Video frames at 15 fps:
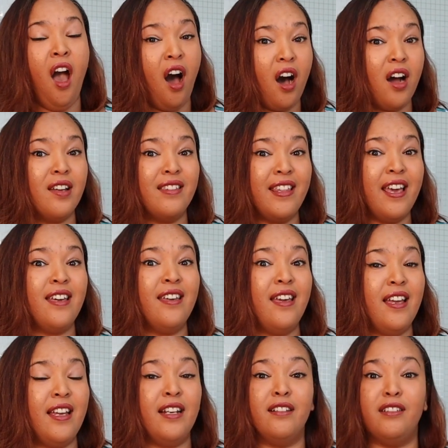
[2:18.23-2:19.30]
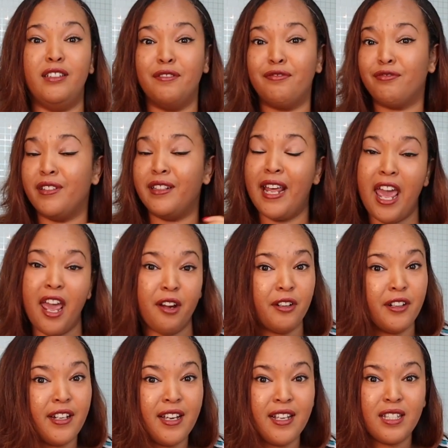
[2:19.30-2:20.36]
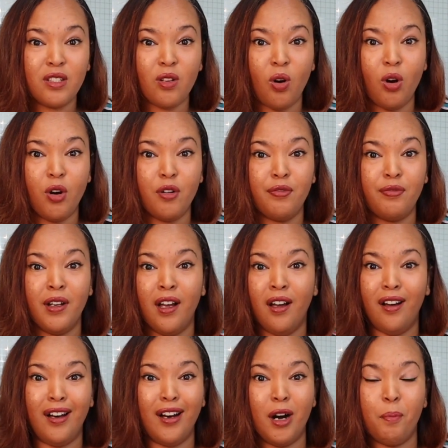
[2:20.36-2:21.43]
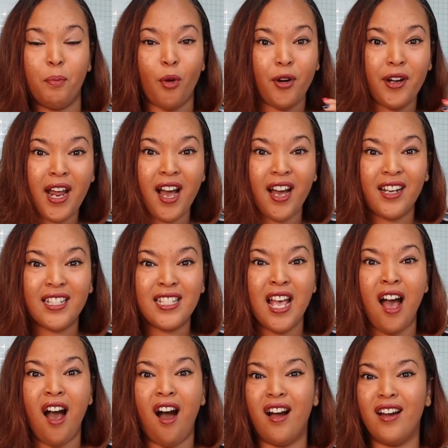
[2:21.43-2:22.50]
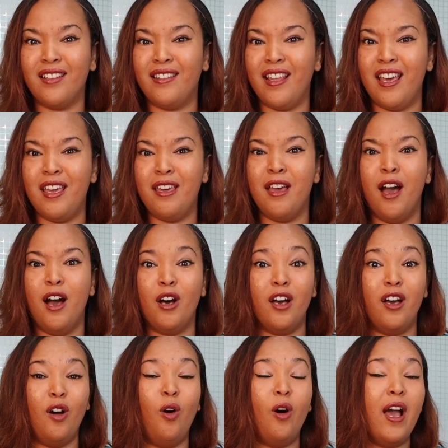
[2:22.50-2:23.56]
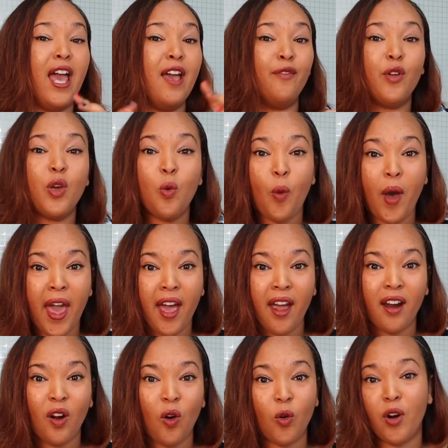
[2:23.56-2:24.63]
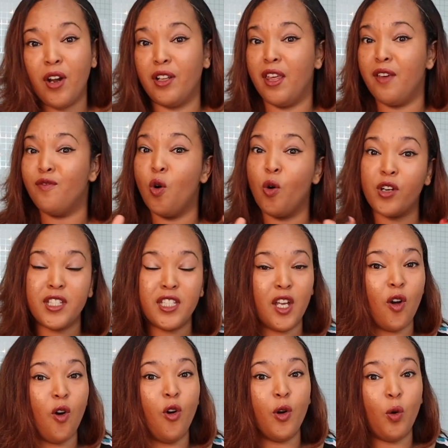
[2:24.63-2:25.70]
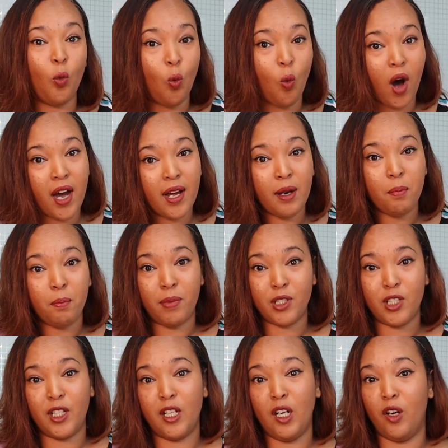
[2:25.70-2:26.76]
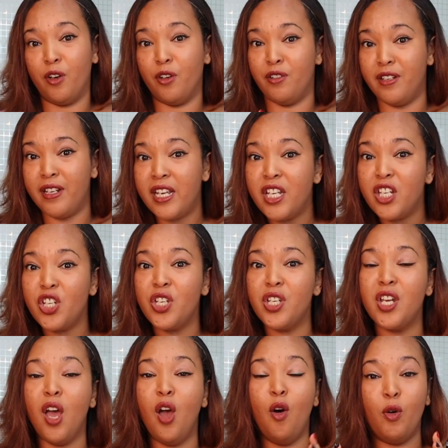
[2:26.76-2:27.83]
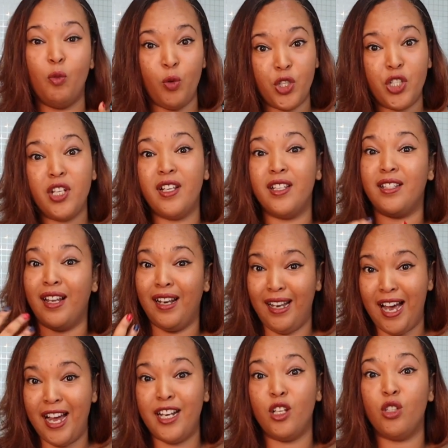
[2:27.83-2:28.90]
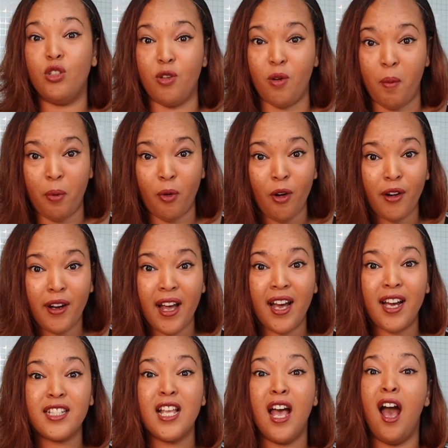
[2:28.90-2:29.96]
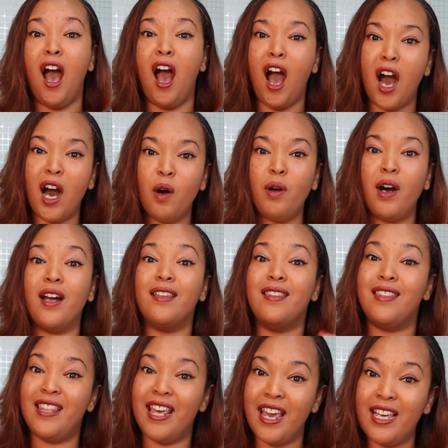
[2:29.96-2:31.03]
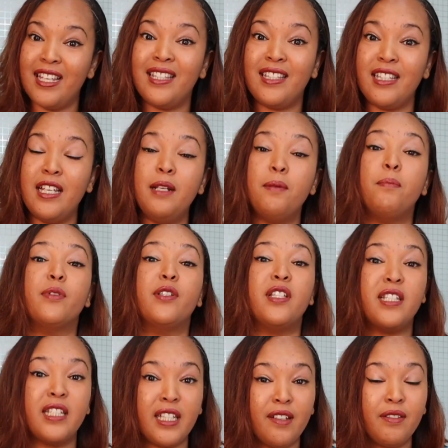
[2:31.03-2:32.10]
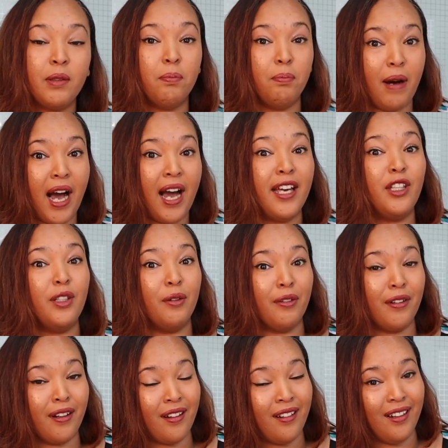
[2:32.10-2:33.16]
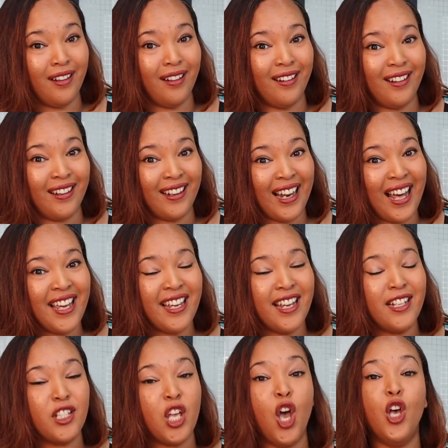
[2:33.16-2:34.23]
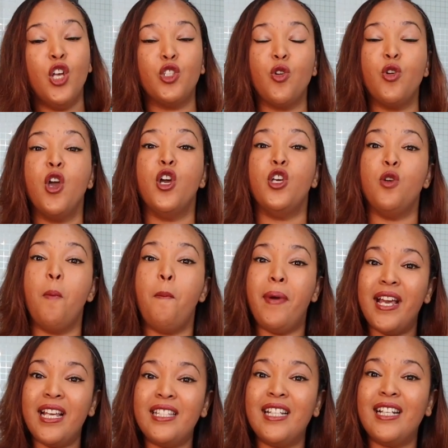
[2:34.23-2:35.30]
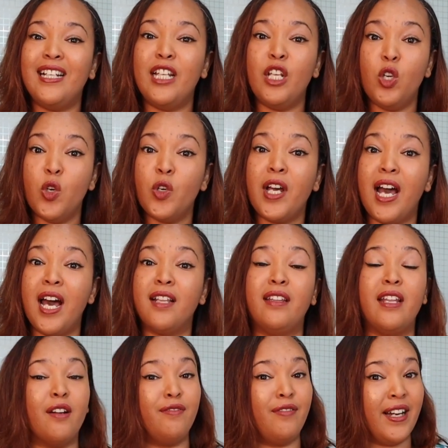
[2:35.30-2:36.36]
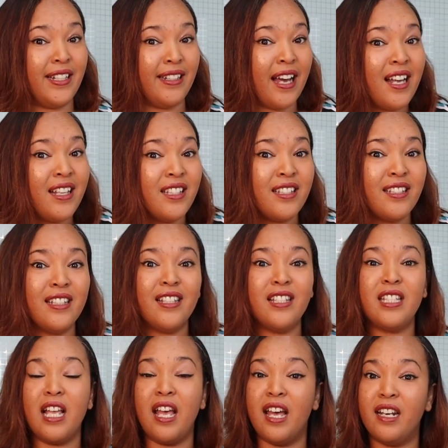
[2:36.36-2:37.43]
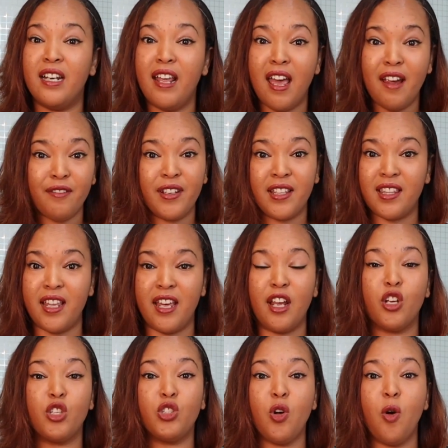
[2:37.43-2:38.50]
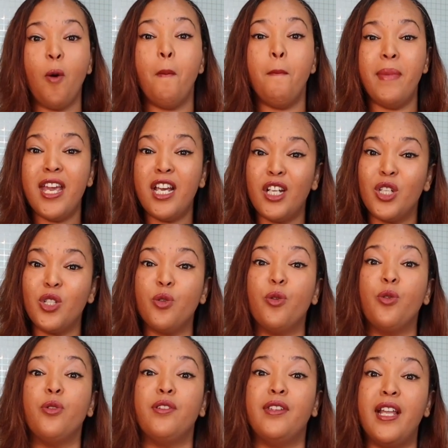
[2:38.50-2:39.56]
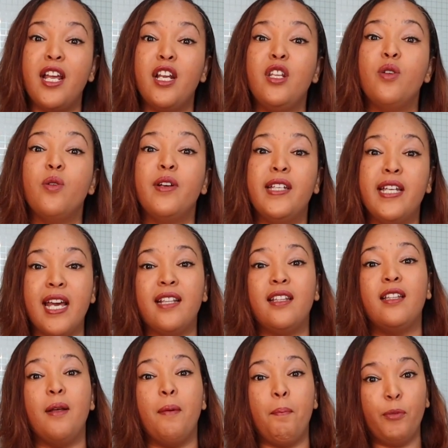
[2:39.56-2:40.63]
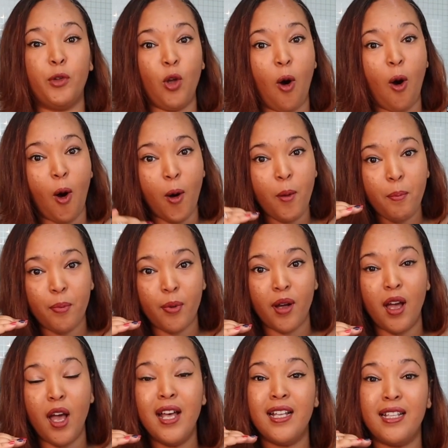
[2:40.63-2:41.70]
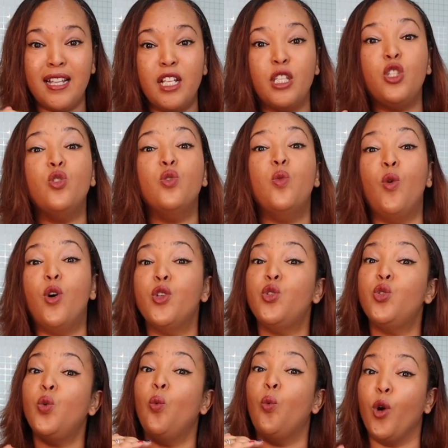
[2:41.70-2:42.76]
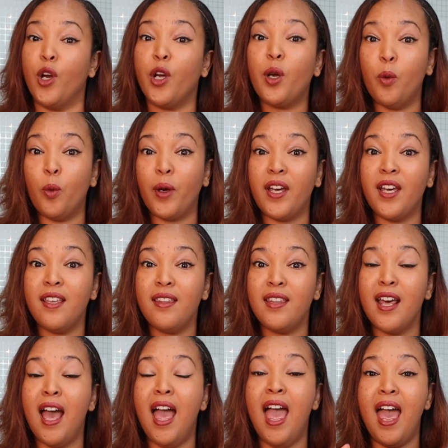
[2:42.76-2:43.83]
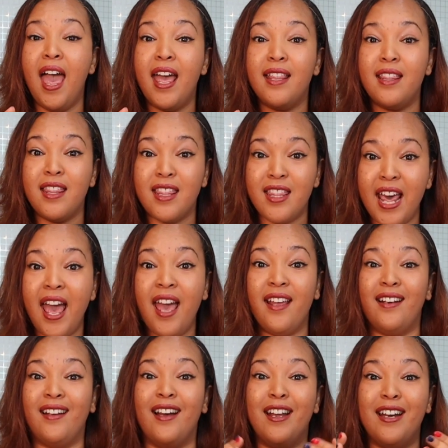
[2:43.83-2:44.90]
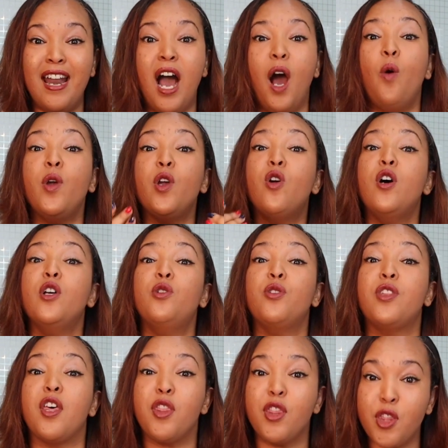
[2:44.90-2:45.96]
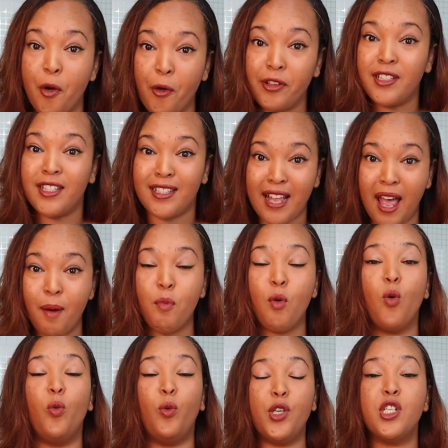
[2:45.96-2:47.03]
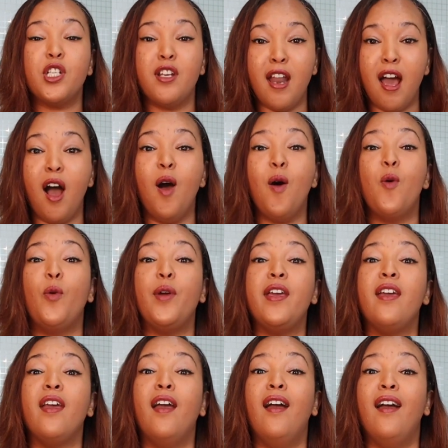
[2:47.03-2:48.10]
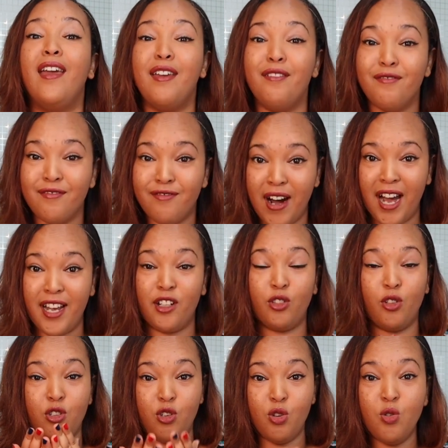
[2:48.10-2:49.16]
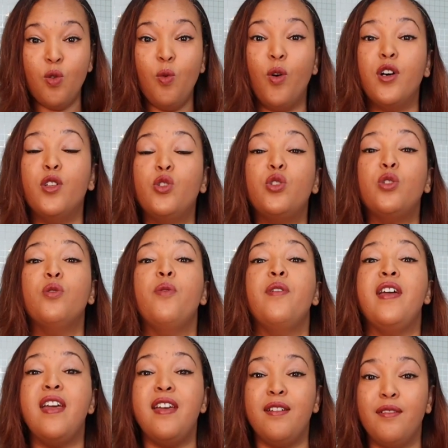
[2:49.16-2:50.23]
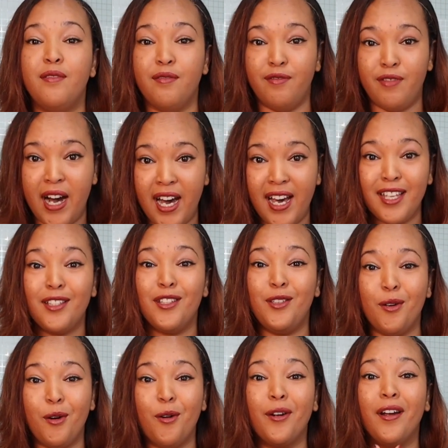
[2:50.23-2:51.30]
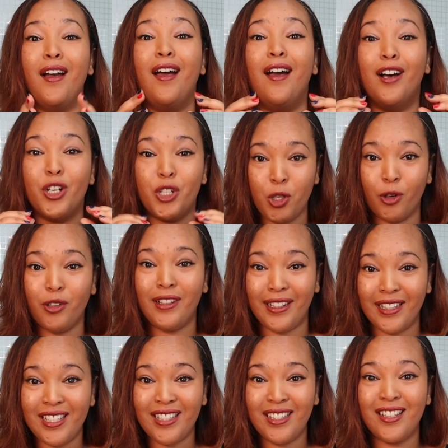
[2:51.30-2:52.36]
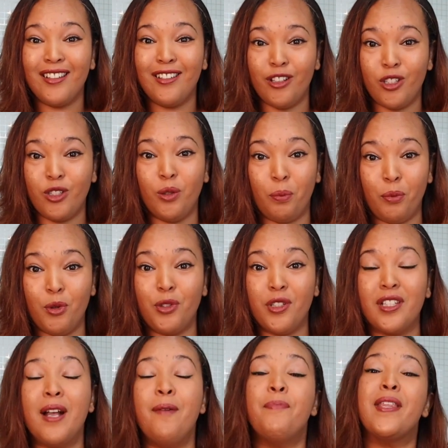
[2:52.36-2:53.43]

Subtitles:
Are they in different areas of products? Are they everywhere, or are they focusing on one particular niche which is aligning to your product? How are they seen, perceived by your clients? So you basically look at their finances and everything. So make sure then you get the top that you want to work with. And then now we go to the third step, which now we invite. So you want to invite your shortlisted distributors.